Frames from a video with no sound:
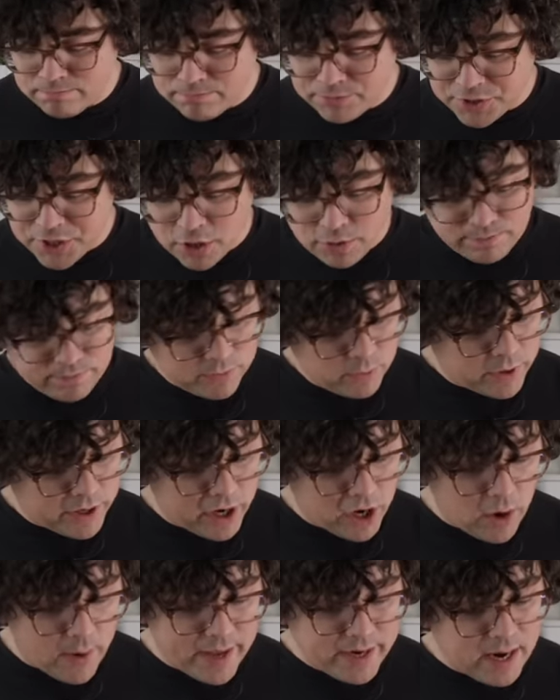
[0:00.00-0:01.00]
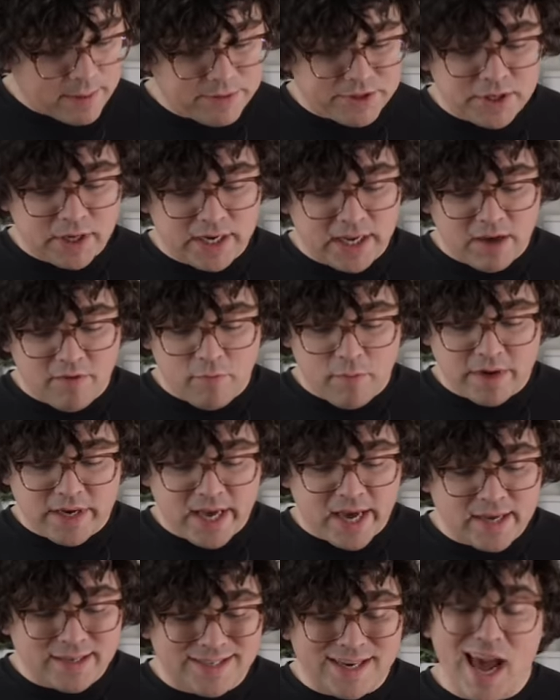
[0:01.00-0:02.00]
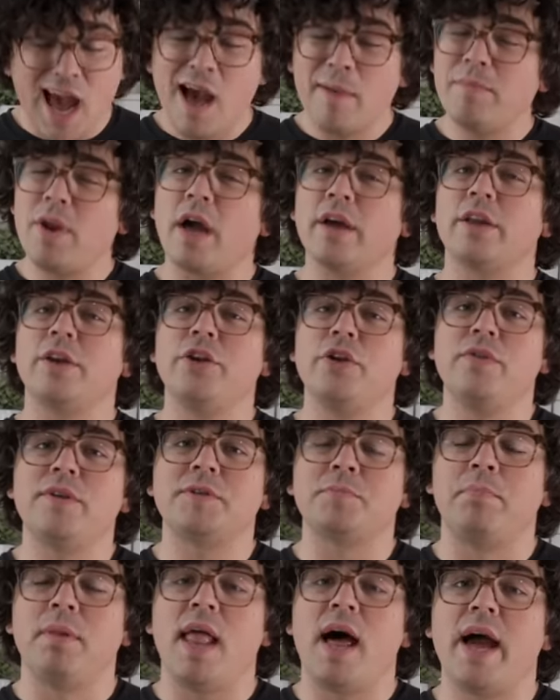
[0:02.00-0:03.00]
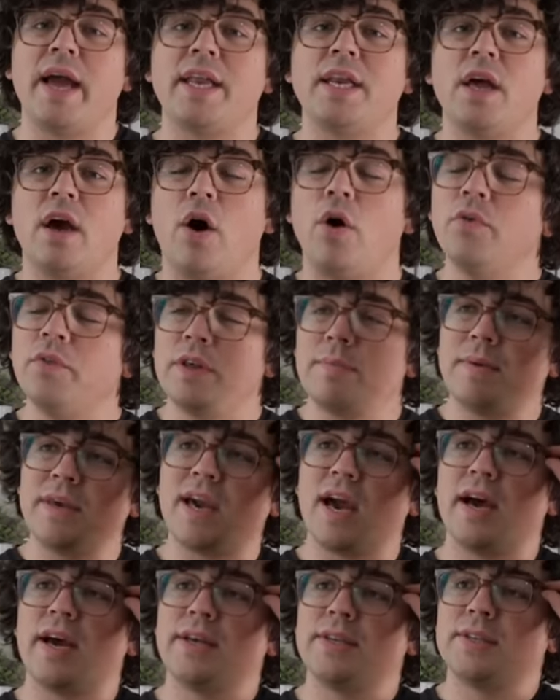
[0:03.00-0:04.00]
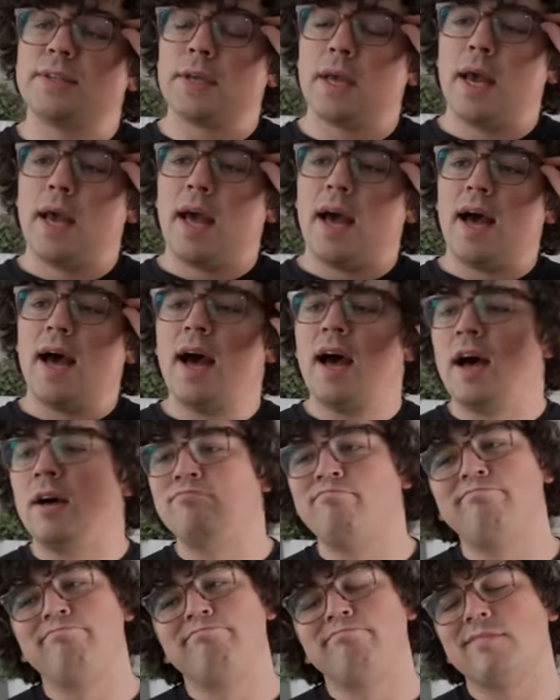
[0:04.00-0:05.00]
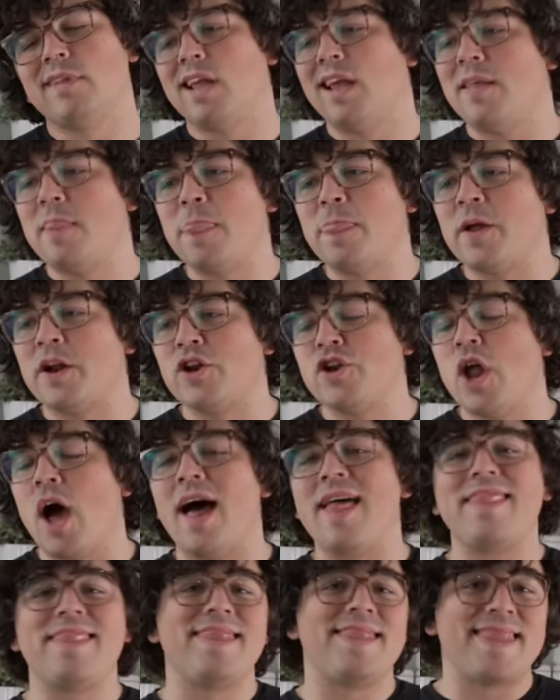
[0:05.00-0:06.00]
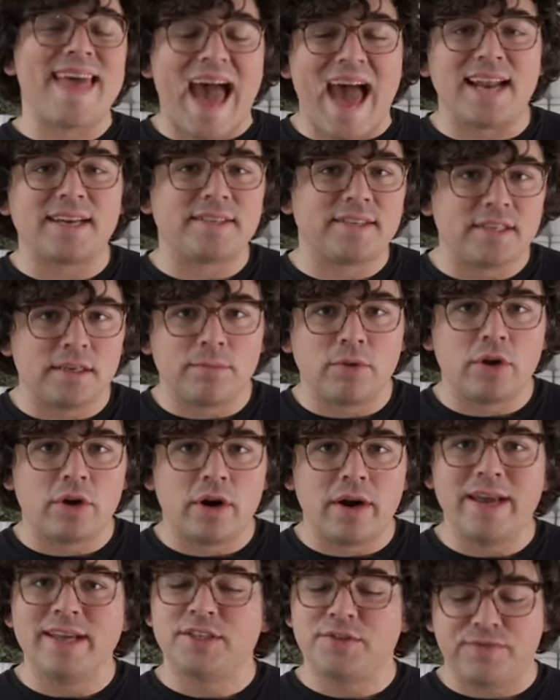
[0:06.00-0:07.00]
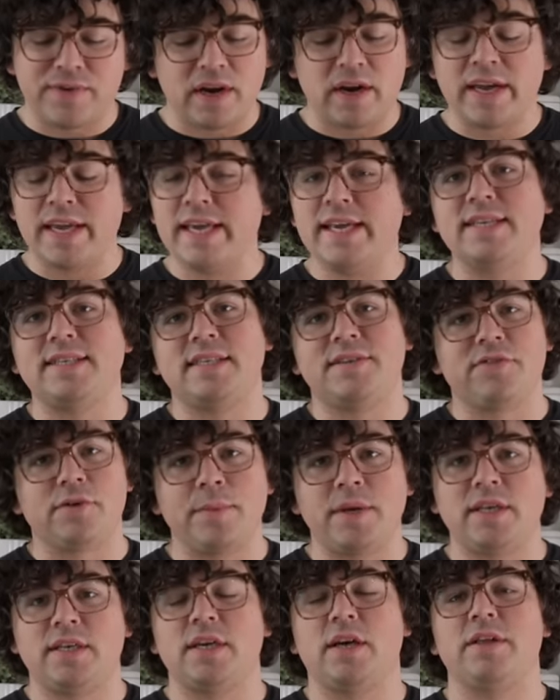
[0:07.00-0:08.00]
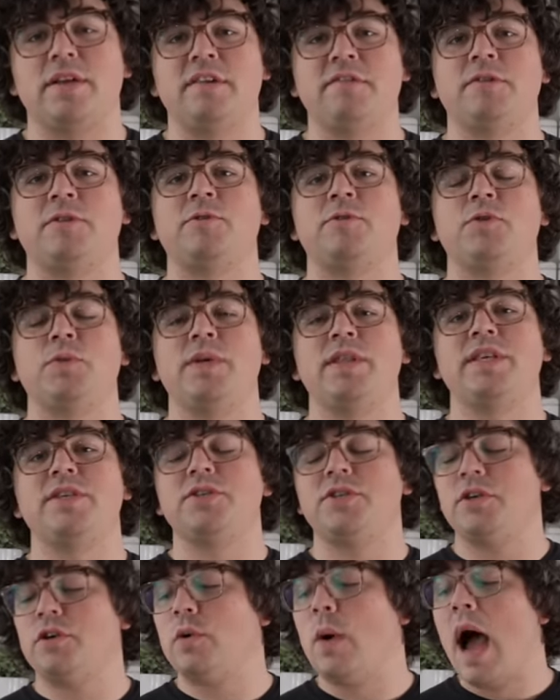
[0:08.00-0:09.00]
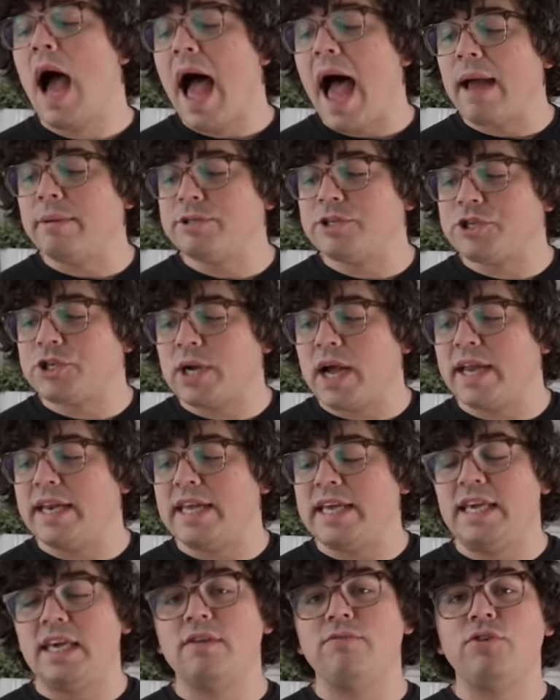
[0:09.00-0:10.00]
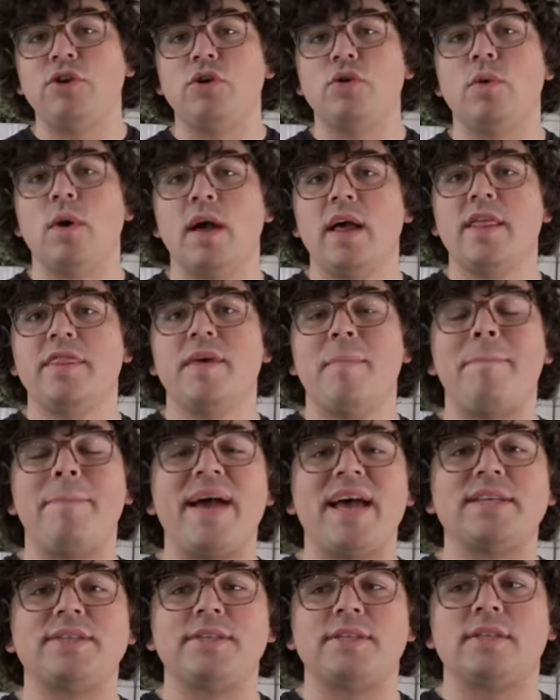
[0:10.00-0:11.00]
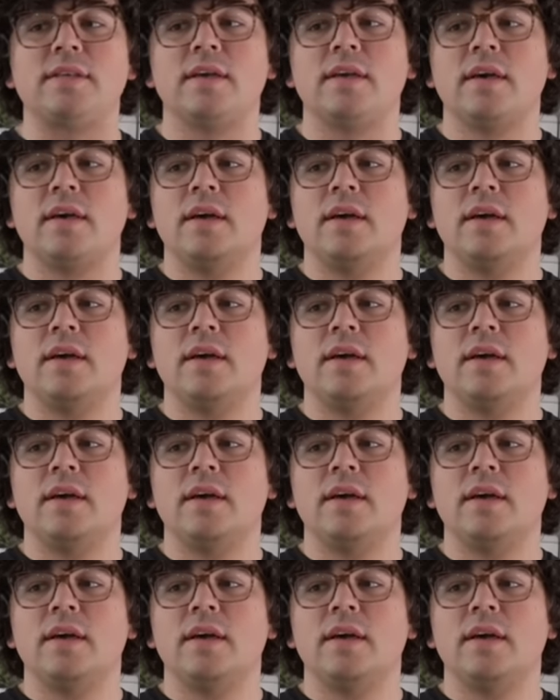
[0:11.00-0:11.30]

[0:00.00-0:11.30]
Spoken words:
So we're gonna go ahead and I'm just gonna give them a taste. I'm not gonna do this blind only because they're not that similar. It's very easy for me to tell the difference between these two. I'm just trying to give you the best